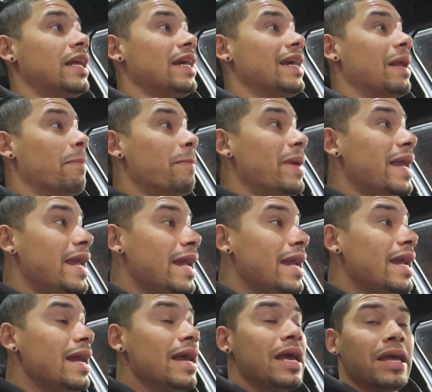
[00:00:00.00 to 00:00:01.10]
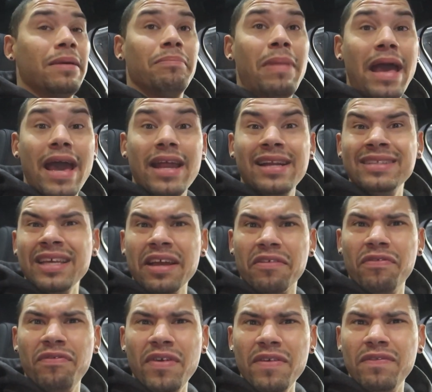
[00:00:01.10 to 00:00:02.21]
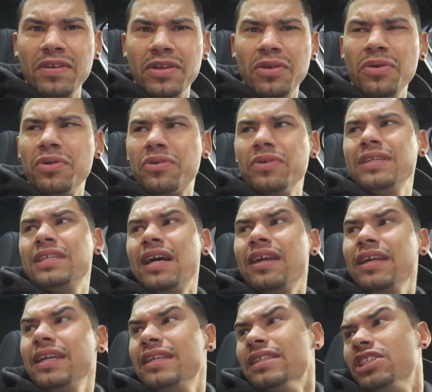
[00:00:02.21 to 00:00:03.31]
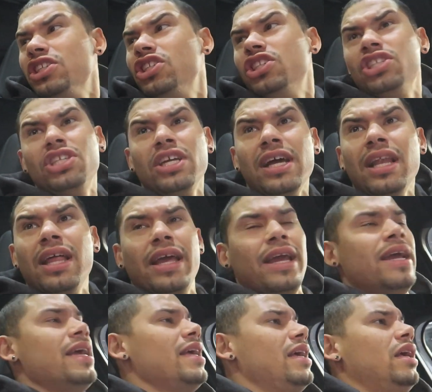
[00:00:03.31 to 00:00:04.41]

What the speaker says: And I gotta pee bad, and it's like 52 degrees out. It is chilly.